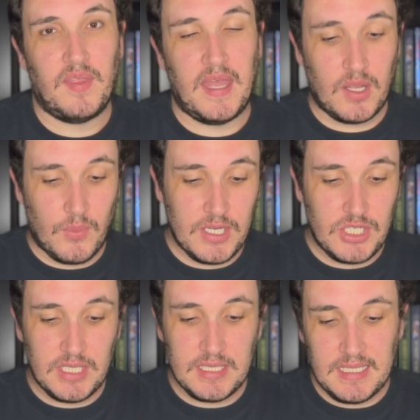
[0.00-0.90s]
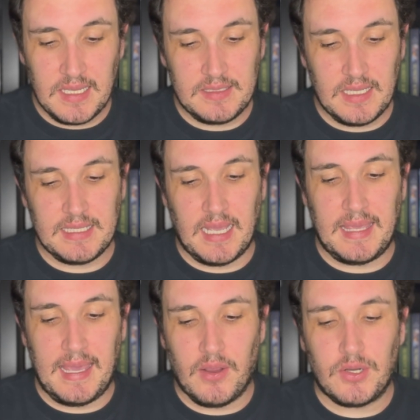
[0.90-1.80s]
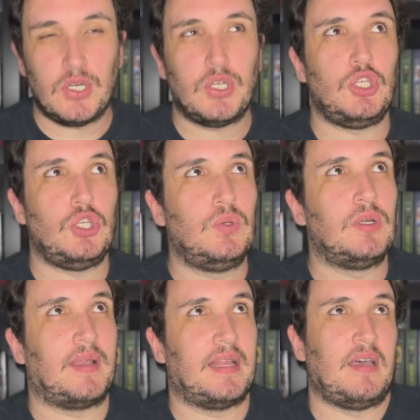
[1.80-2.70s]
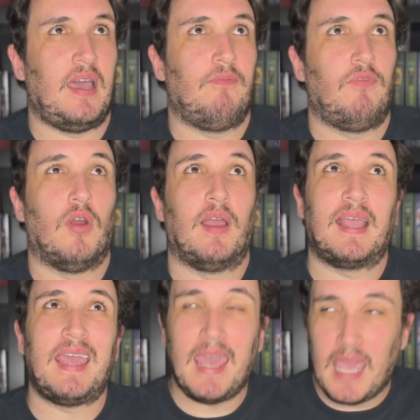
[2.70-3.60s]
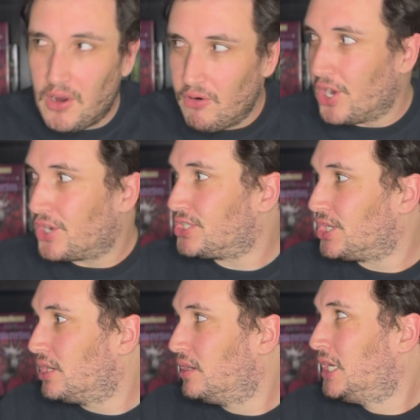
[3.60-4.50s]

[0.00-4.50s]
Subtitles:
Then question 6 is a character you don't get the hype for. A character.